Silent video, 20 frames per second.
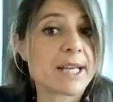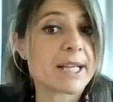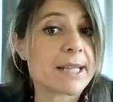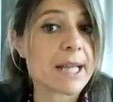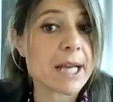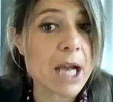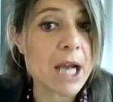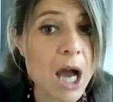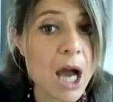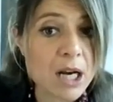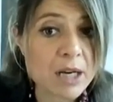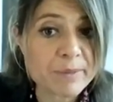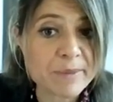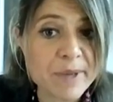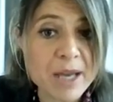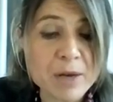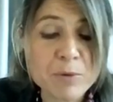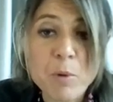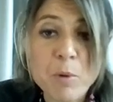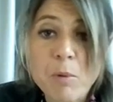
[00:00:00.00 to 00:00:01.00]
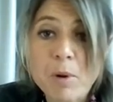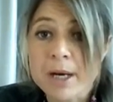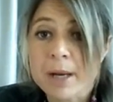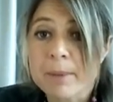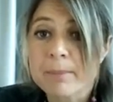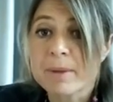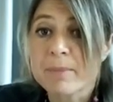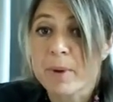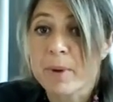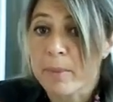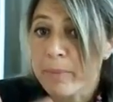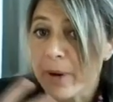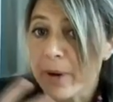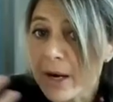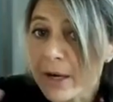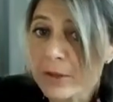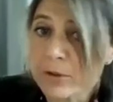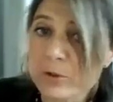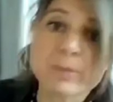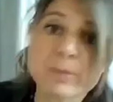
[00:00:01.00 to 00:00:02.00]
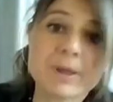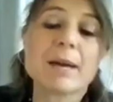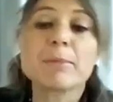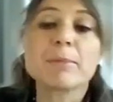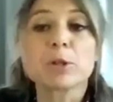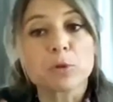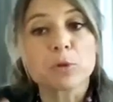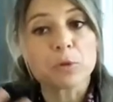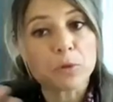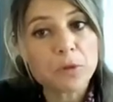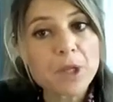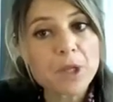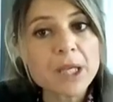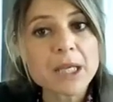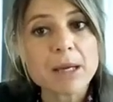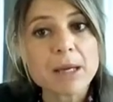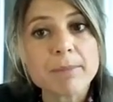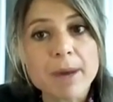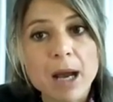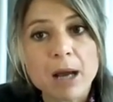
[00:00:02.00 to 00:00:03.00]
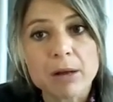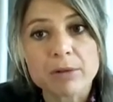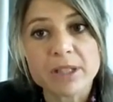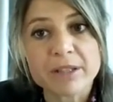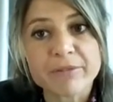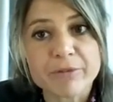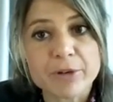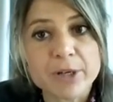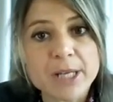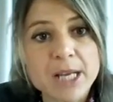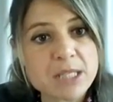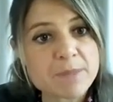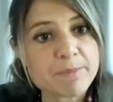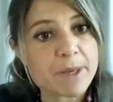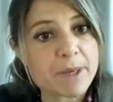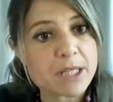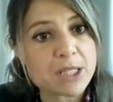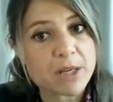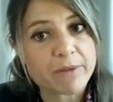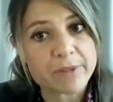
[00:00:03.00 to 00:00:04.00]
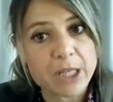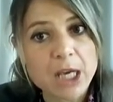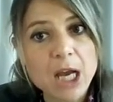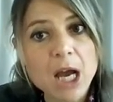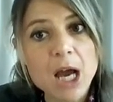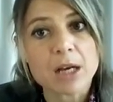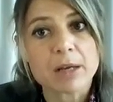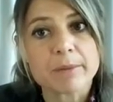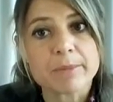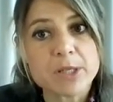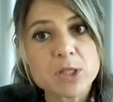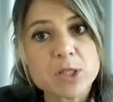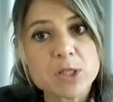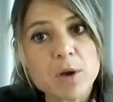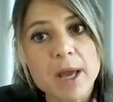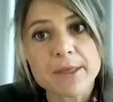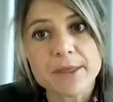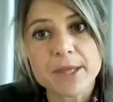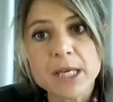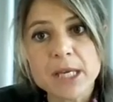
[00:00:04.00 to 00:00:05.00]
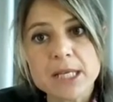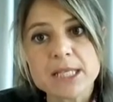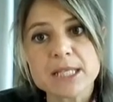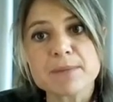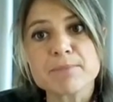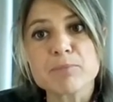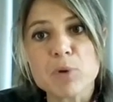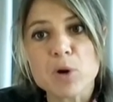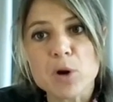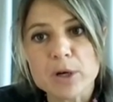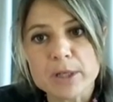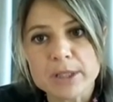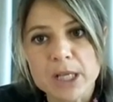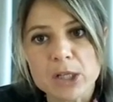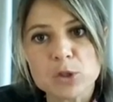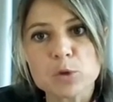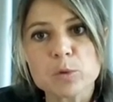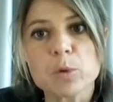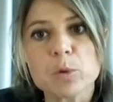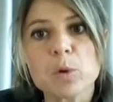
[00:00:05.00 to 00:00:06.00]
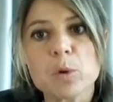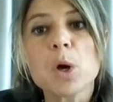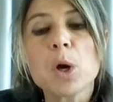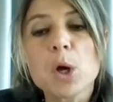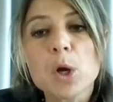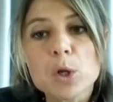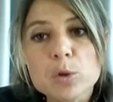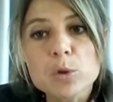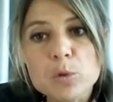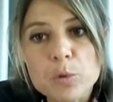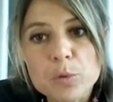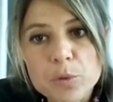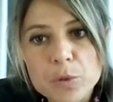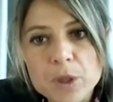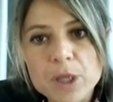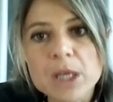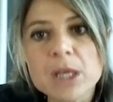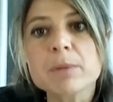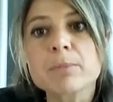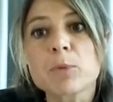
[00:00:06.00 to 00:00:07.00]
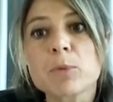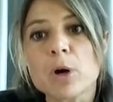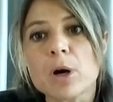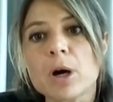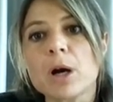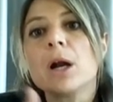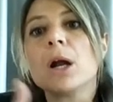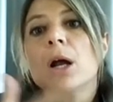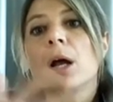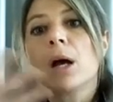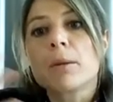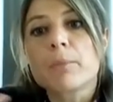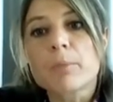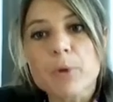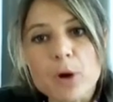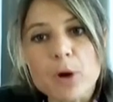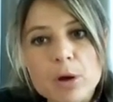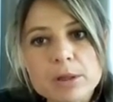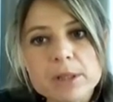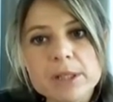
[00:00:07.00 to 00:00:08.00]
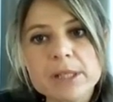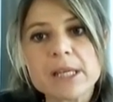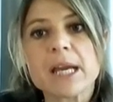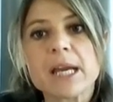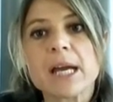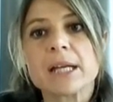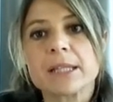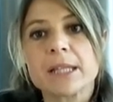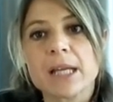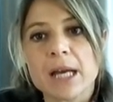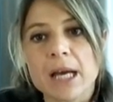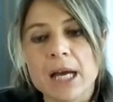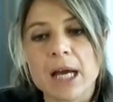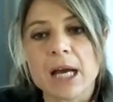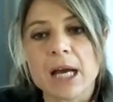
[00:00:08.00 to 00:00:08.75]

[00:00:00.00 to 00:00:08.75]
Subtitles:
hit the economy, and we want to be prepared to be able to think about different aspects of the economy. So I think it's important to think more broadly and